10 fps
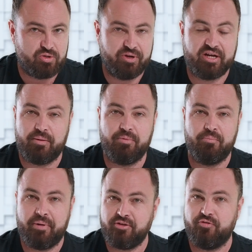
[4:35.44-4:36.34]
to become a
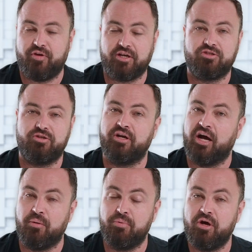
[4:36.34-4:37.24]
manufacturing
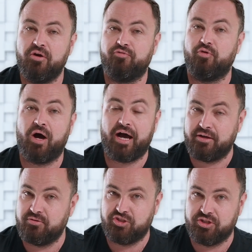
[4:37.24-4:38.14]
hub for
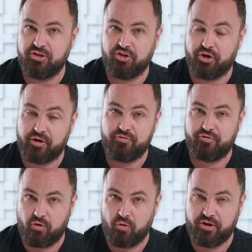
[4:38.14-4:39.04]
hydrogen going
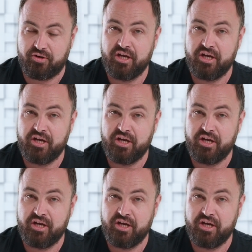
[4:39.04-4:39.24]
forward.